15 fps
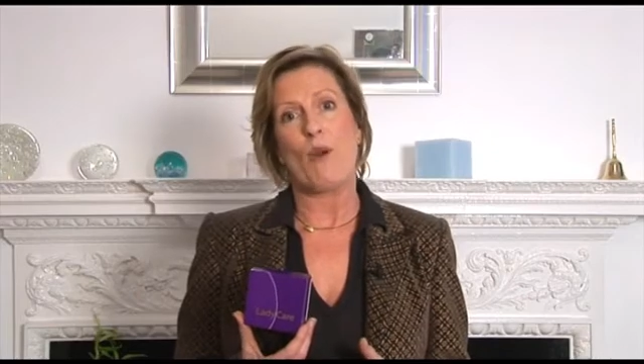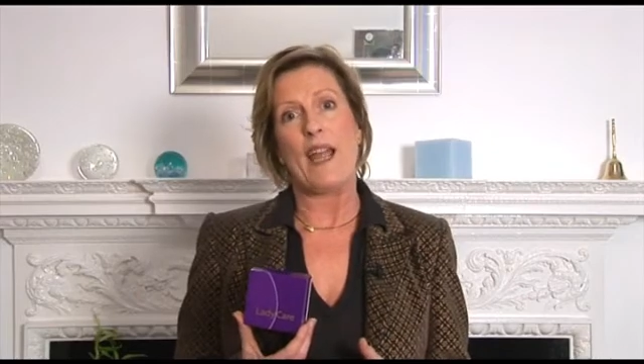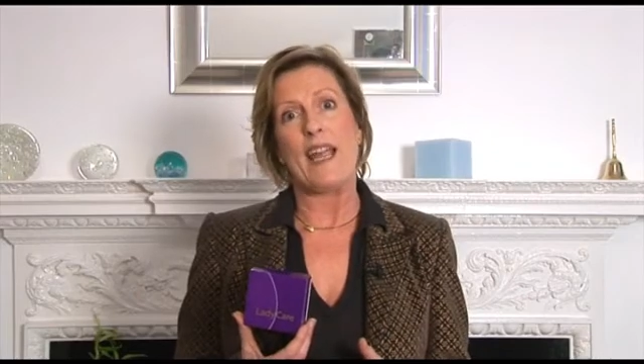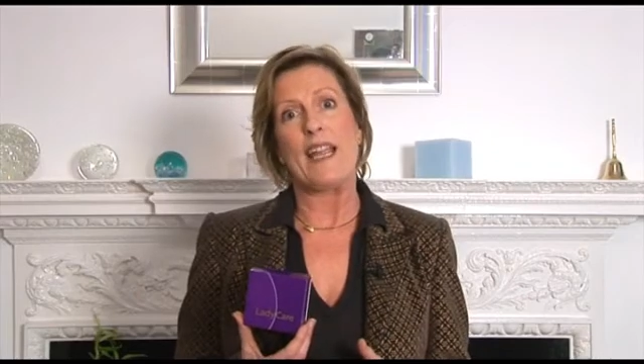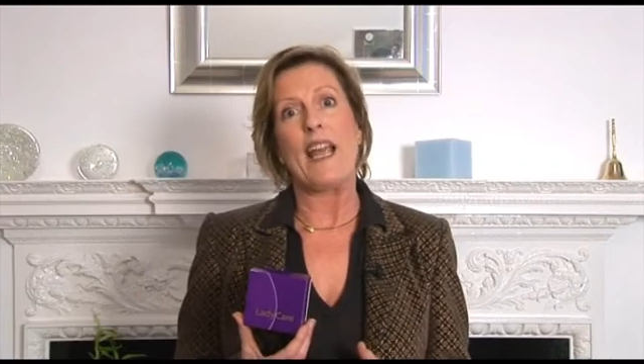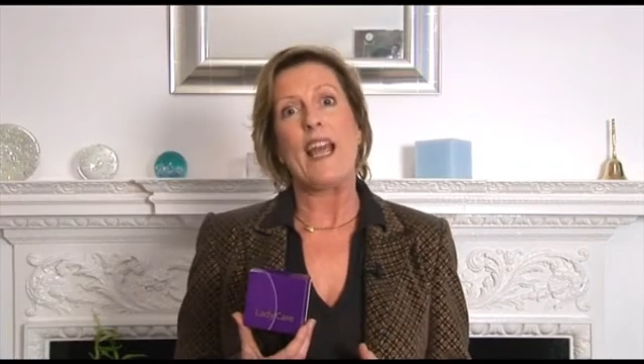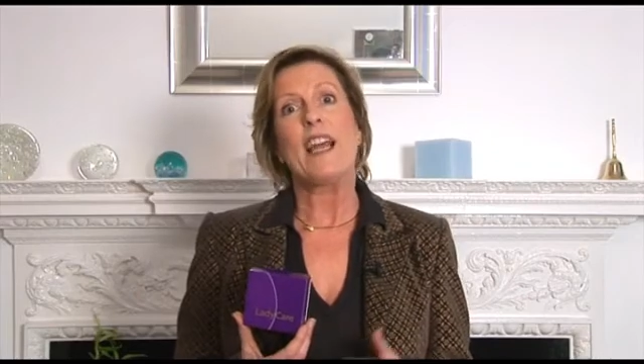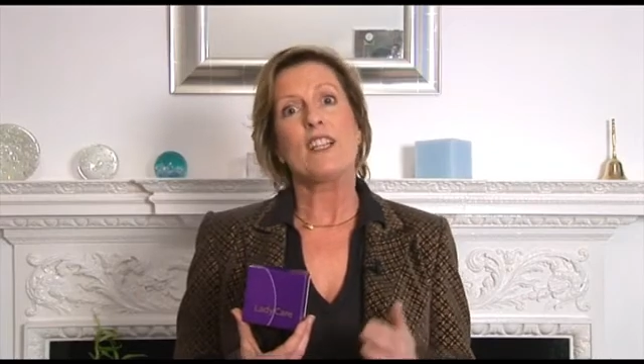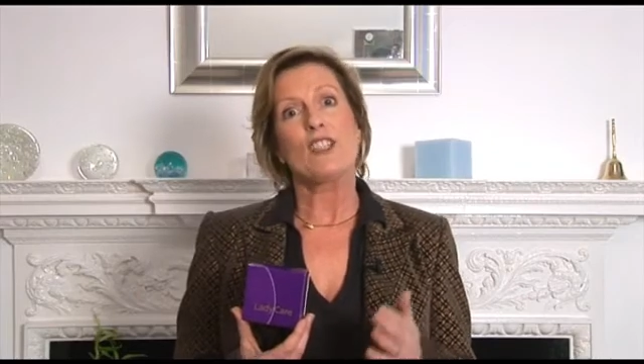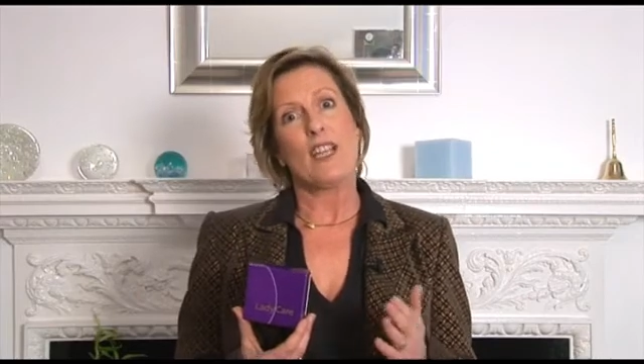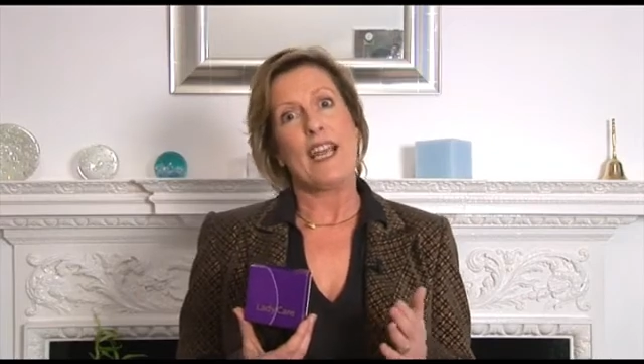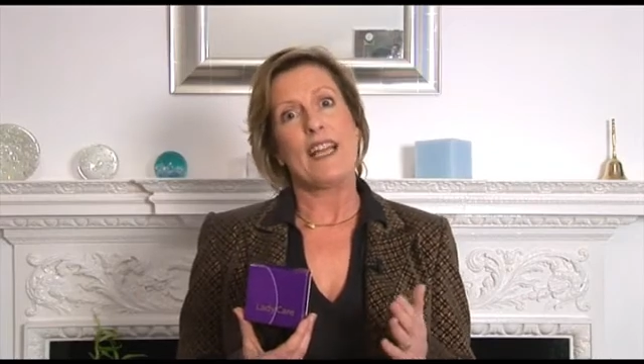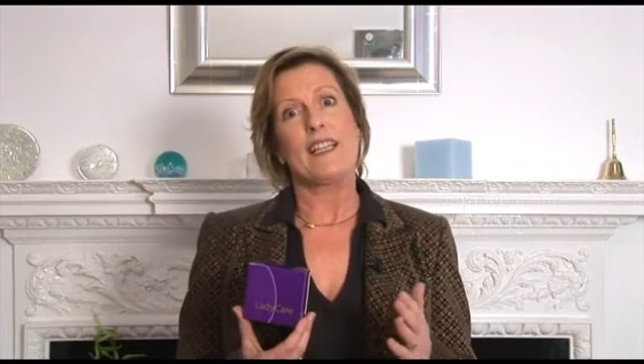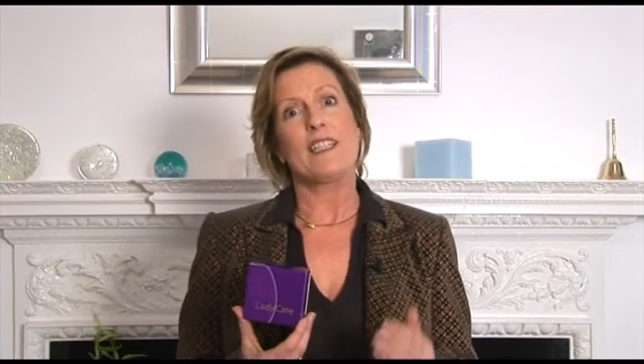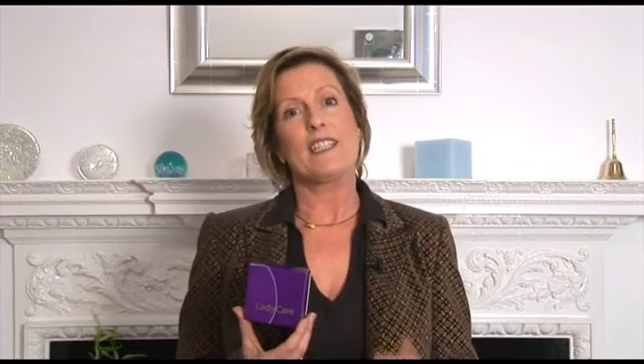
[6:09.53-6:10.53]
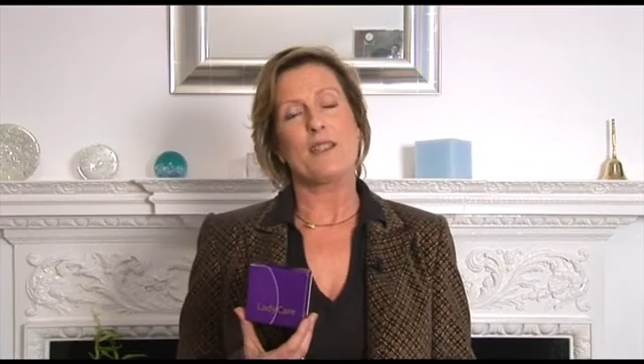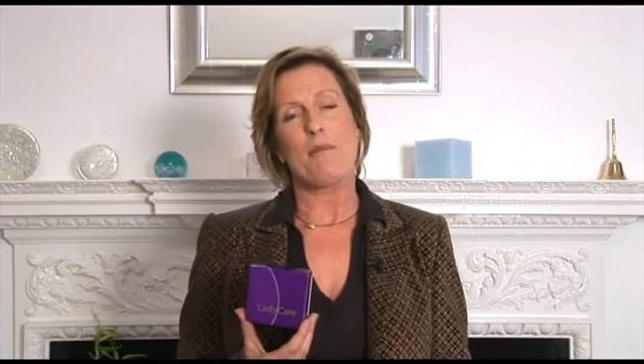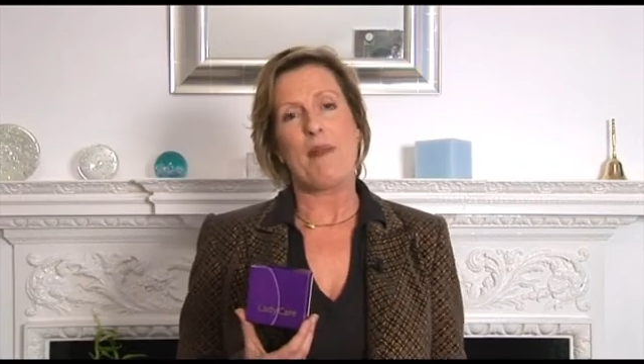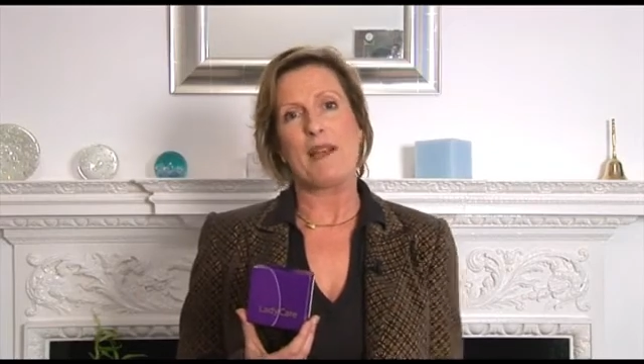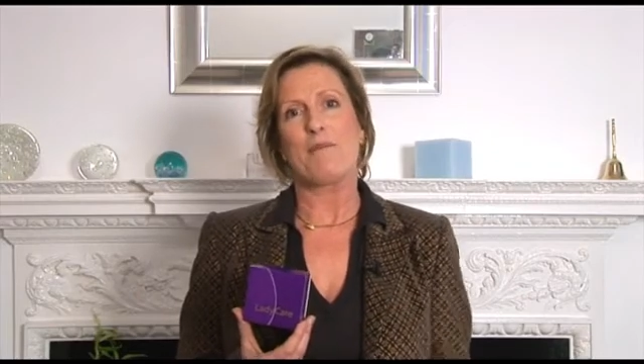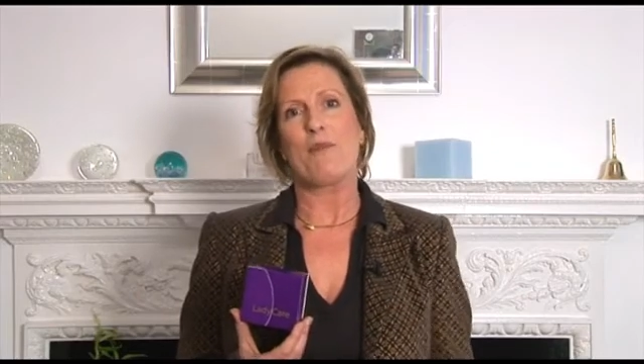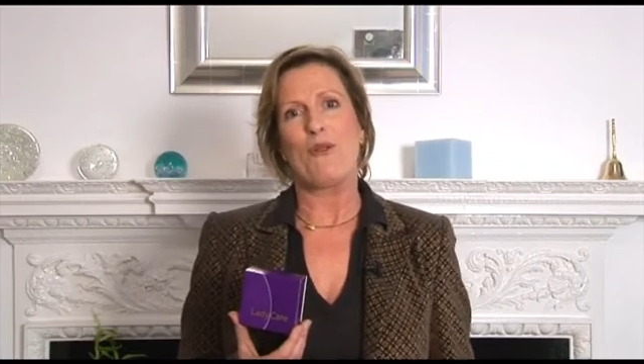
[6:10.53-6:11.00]
way to head into the
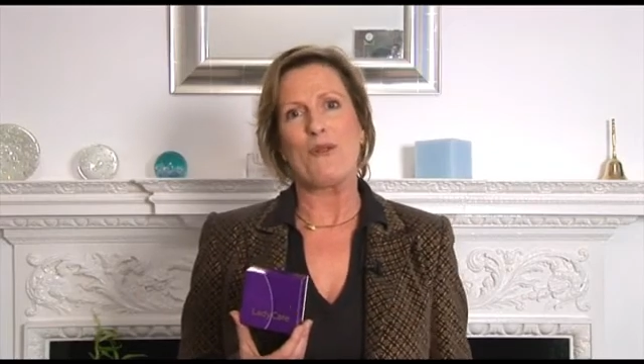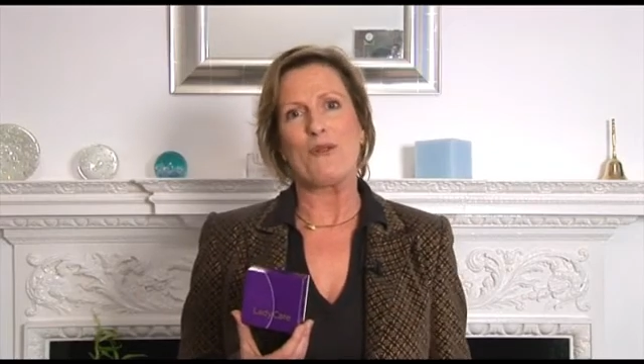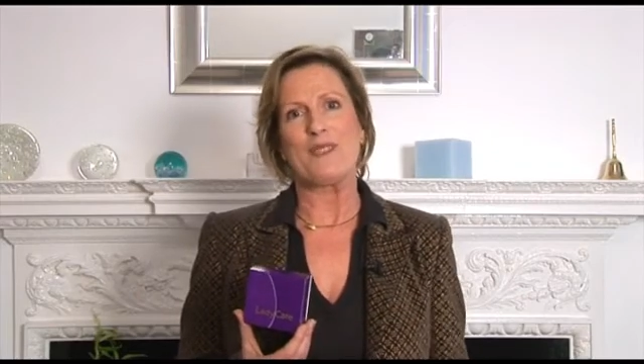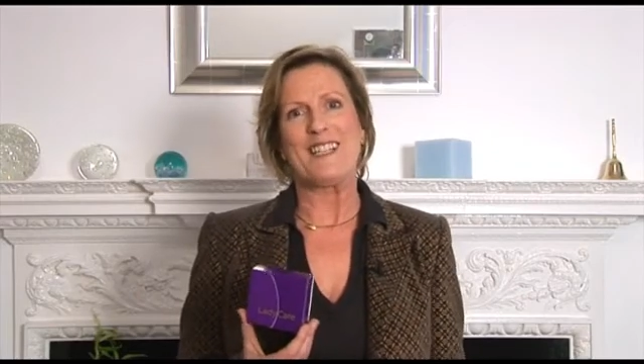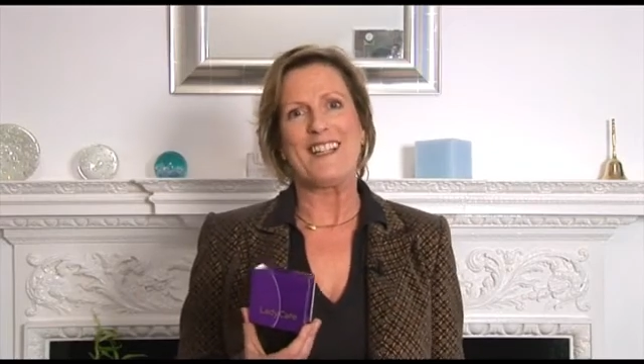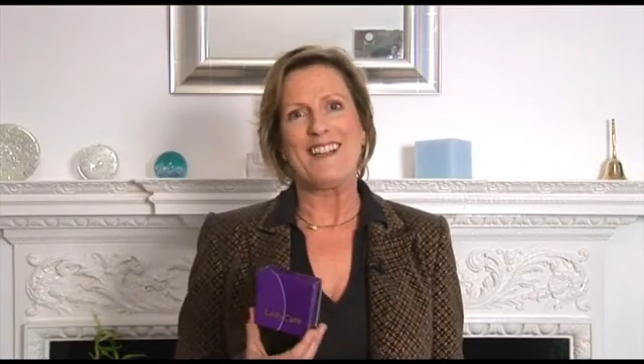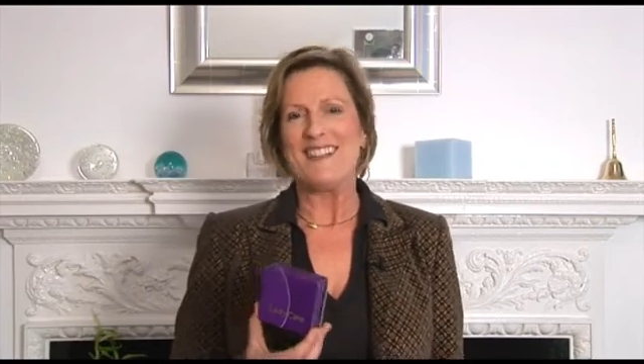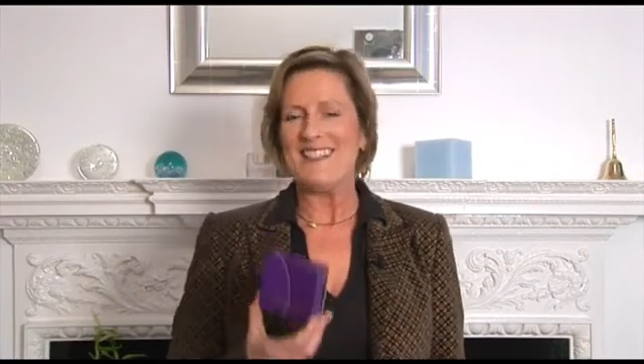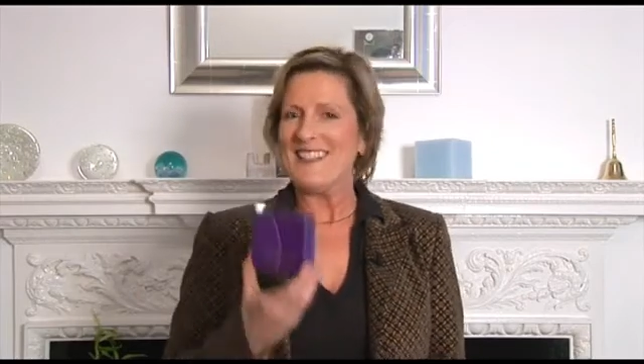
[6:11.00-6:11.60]
menopause.